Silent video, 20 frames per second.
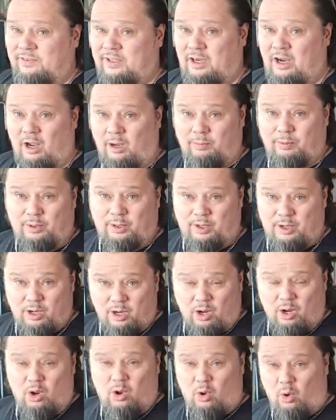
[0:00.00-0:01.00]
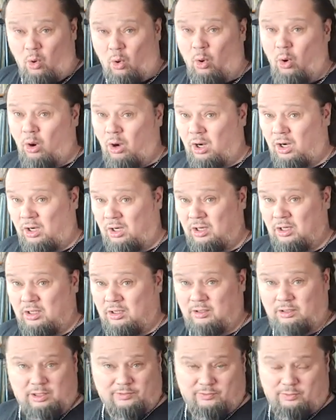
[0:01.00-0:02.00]
Hubbard or
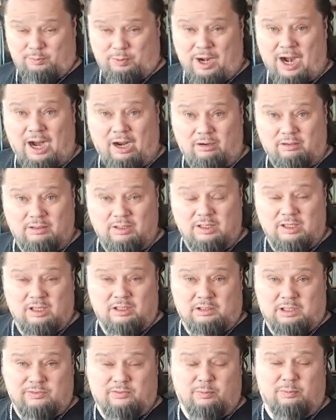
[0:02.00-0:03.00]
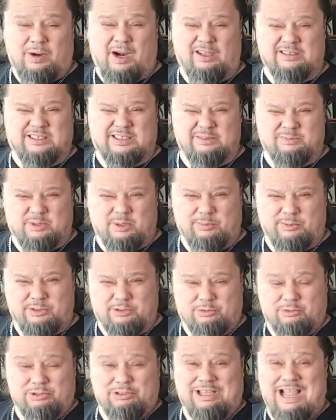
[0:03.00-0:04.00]
Clifford Brown. Clifford Brown seems almost
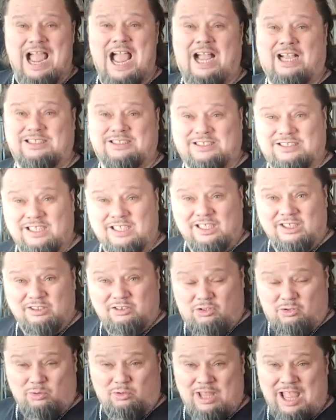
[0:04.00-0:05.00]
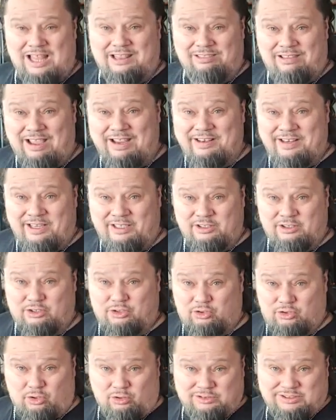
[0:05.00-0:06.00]
relaxed doing that lightning,
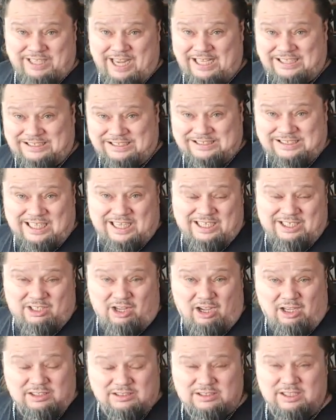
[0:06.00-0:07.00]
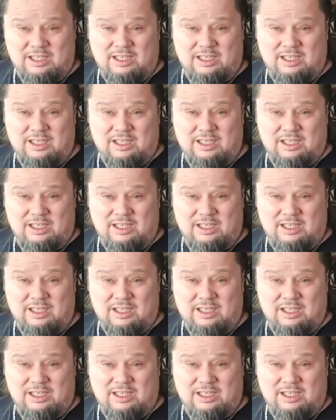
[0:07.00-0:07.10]
those dancings that he does.